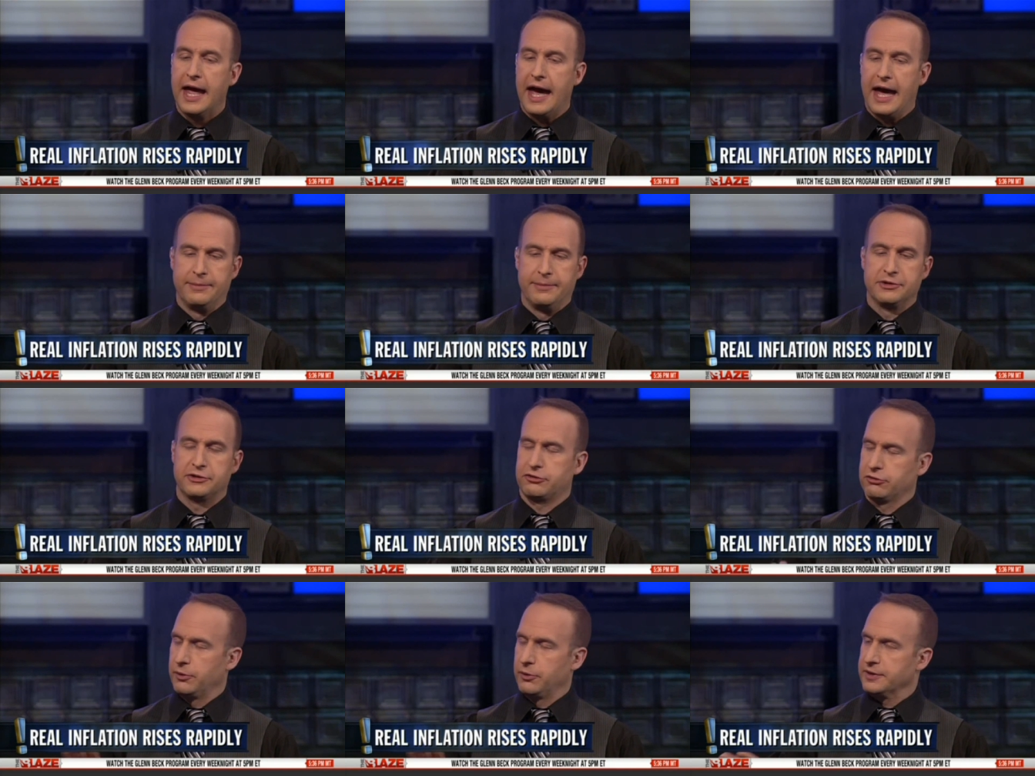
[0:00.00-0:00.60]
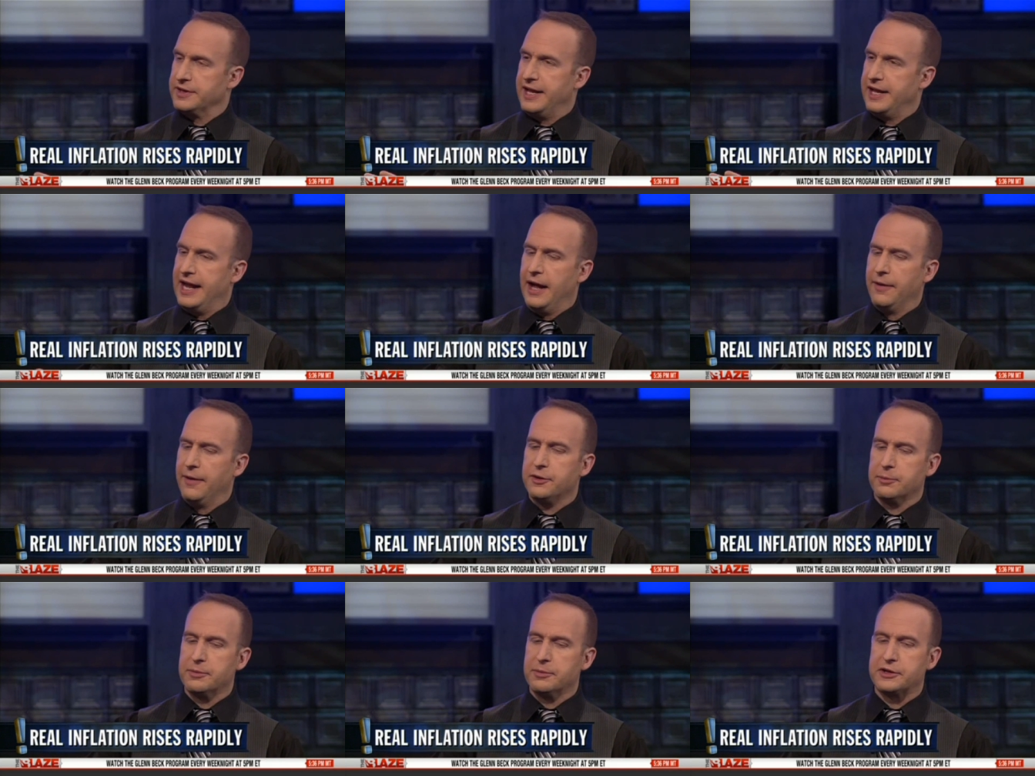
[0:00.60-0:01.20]
I'm just throwing that
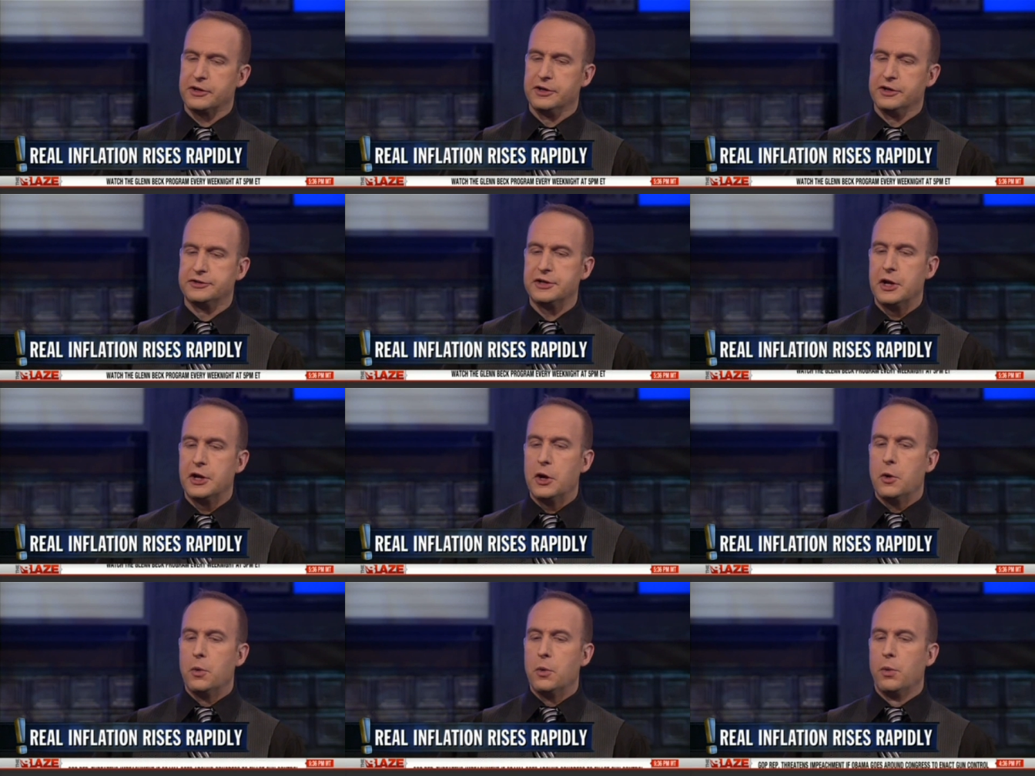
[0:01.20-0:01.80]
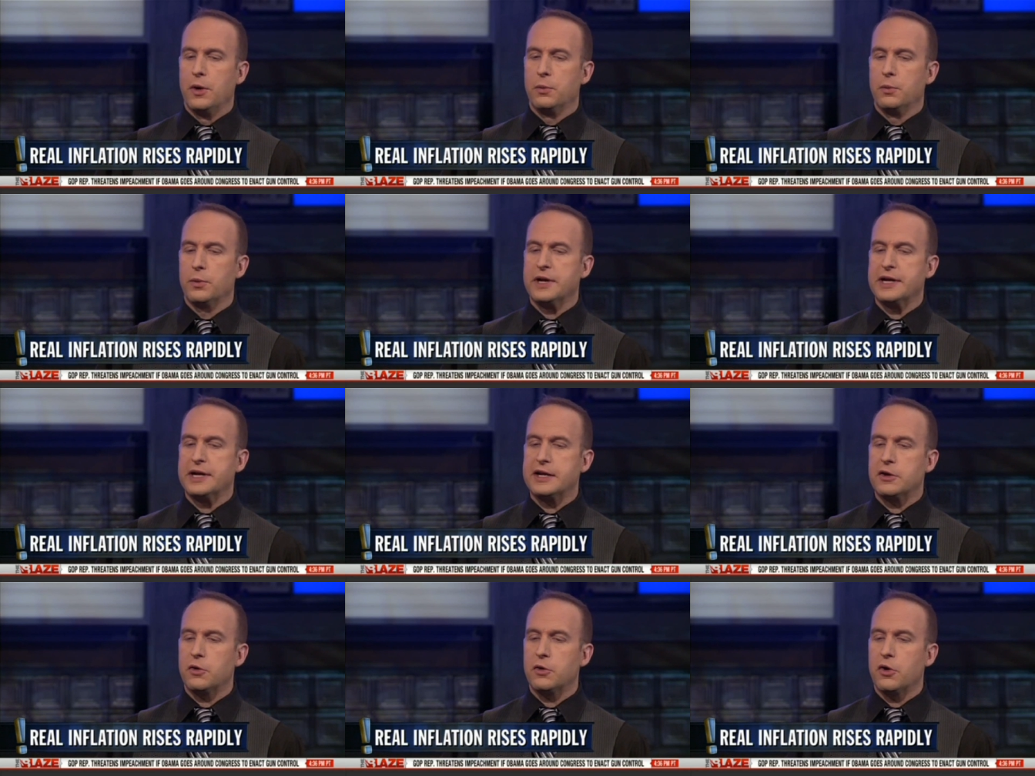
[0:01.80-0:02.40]
out there because when
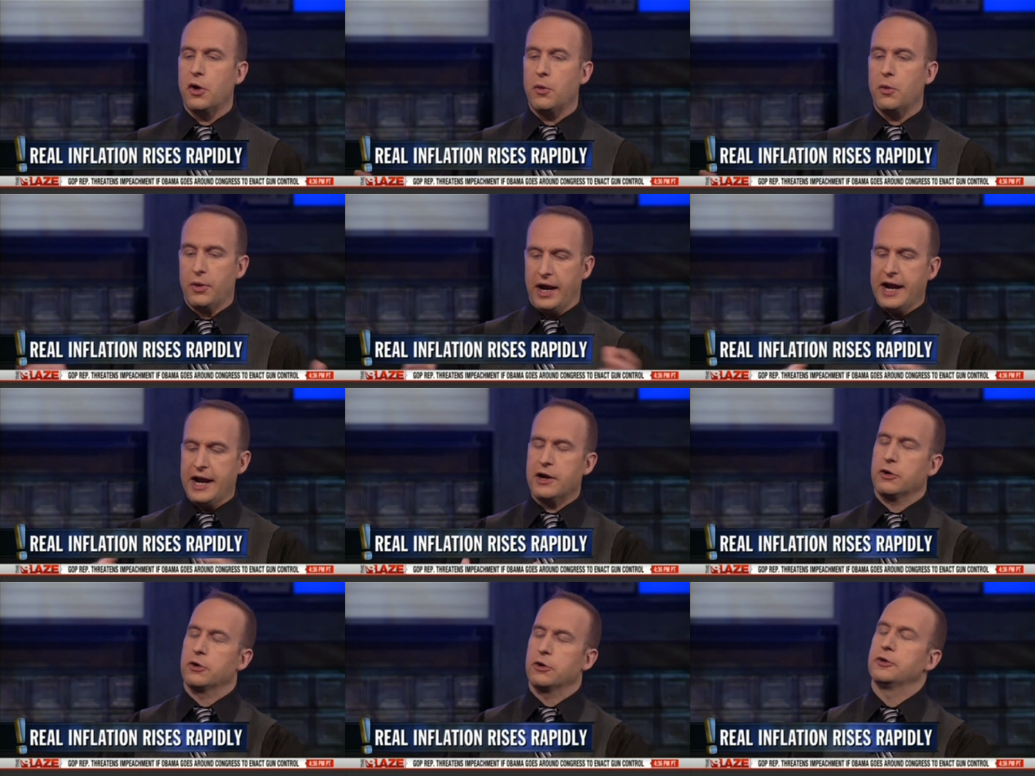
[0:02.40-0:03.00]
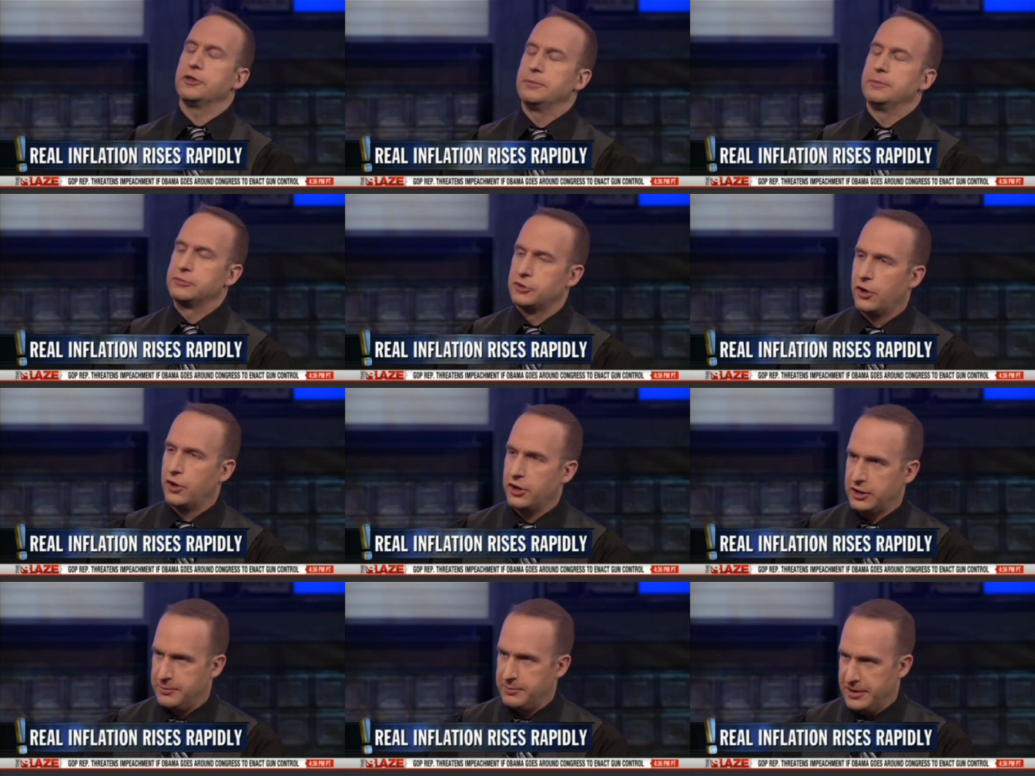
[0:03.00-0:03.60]
we when I heard them
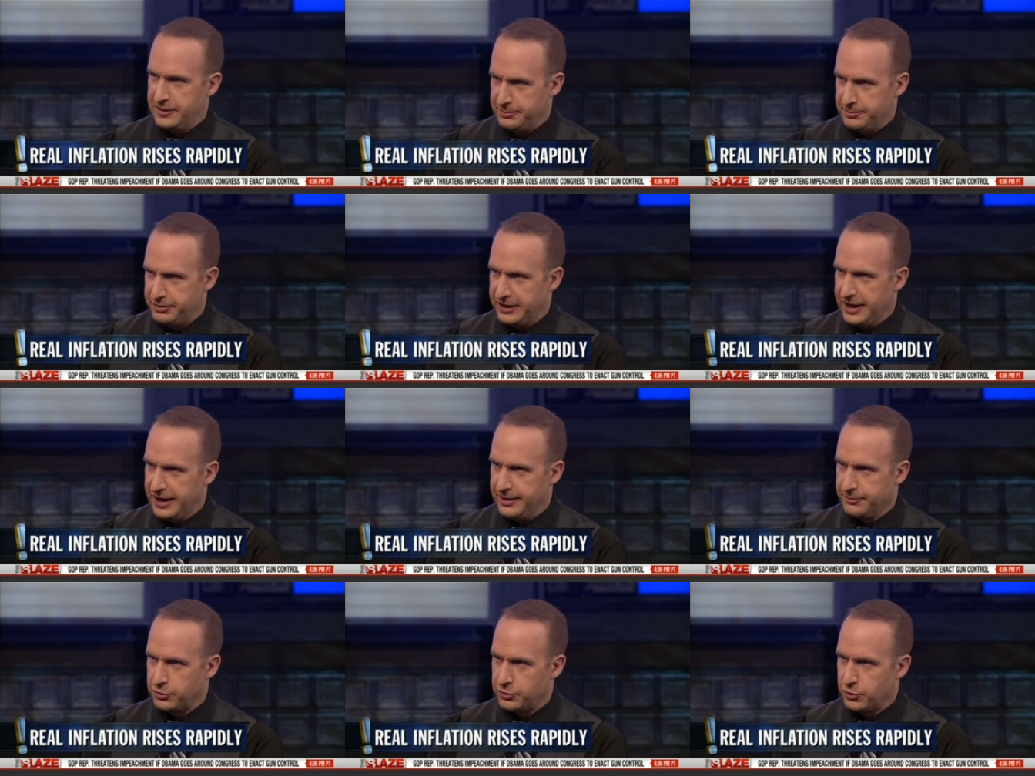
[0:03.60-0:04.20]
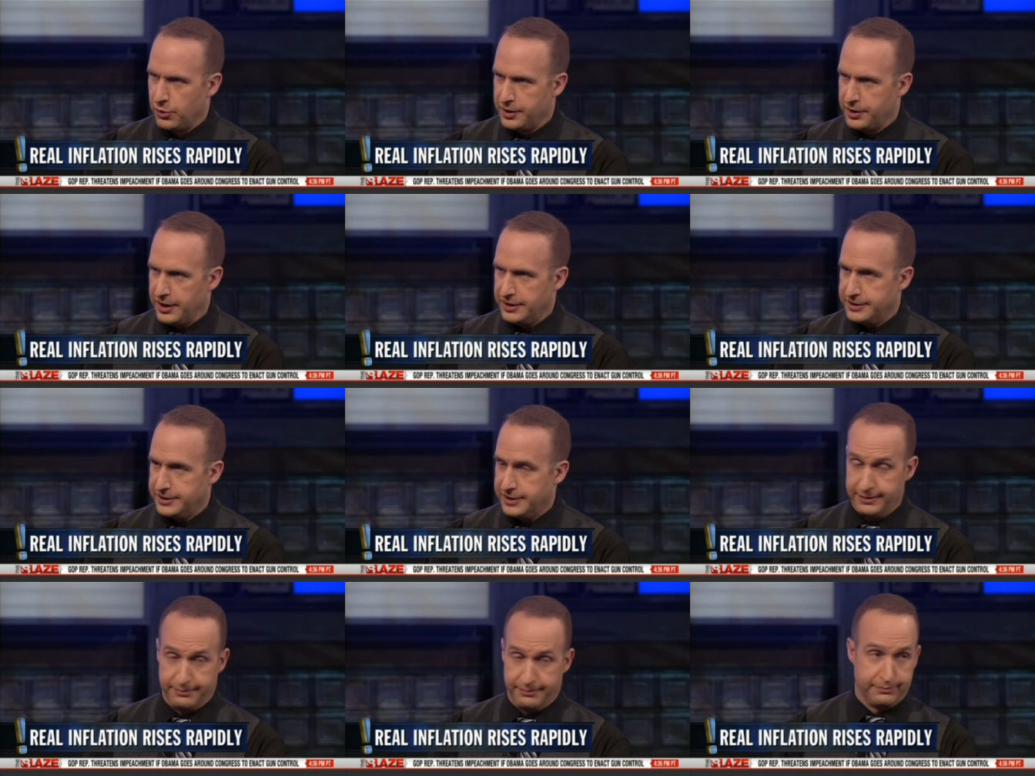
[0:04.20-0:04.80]
talk about the platinum coin
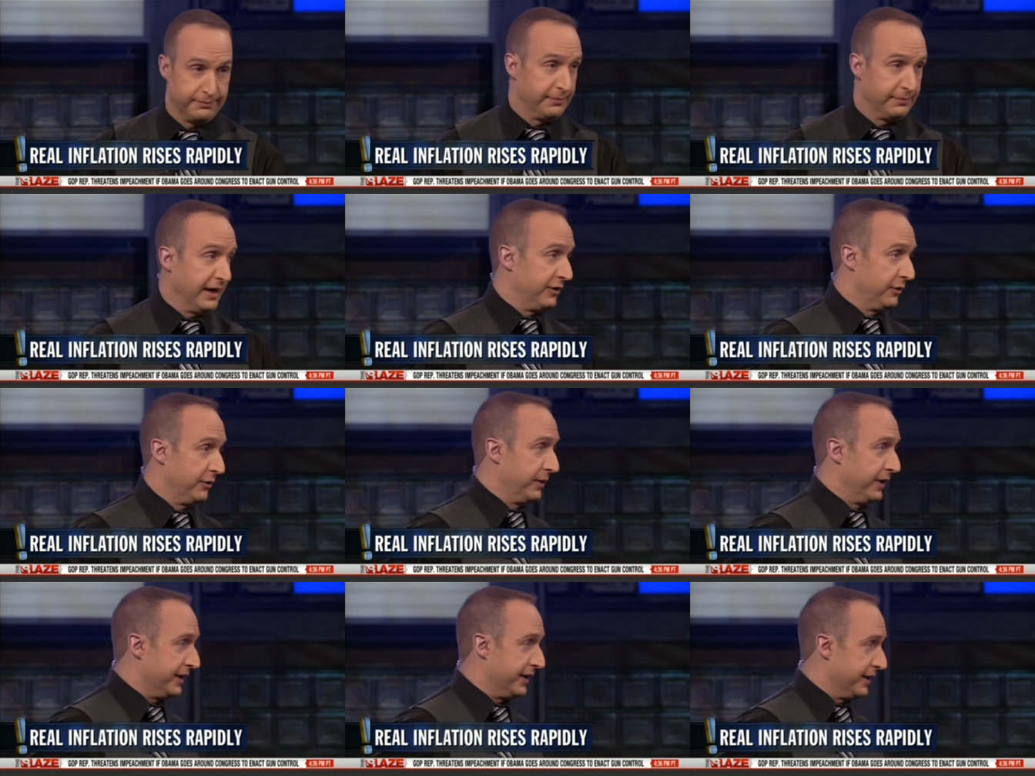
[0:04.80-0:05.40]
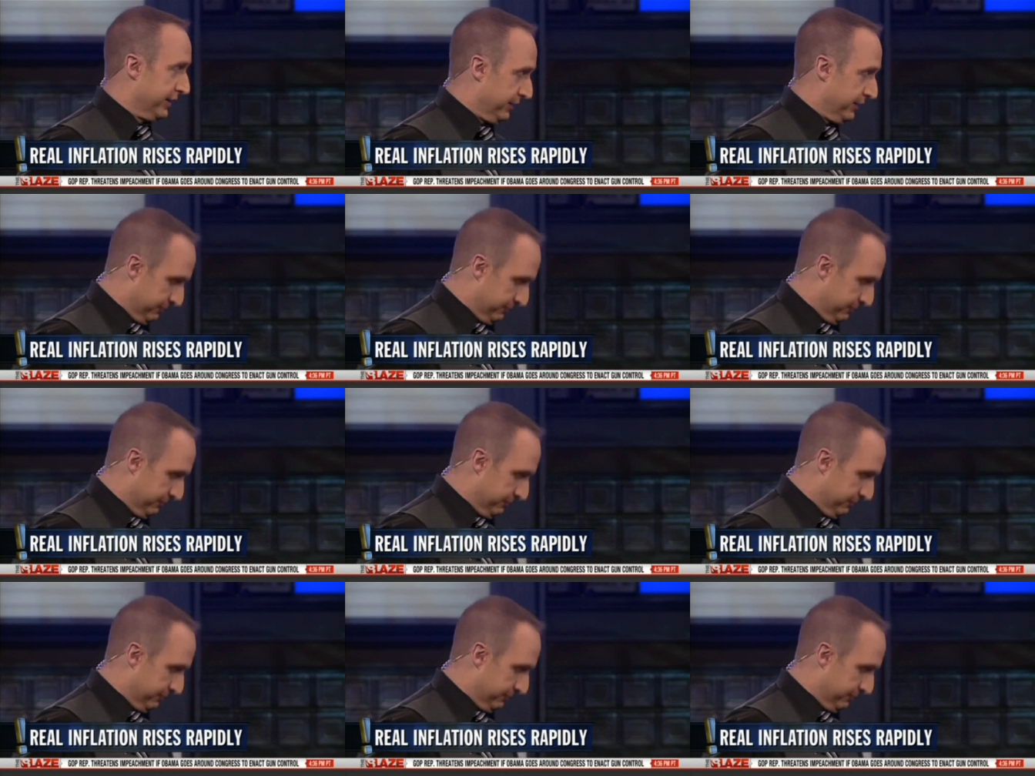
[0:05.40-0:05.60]
idea, and by the way,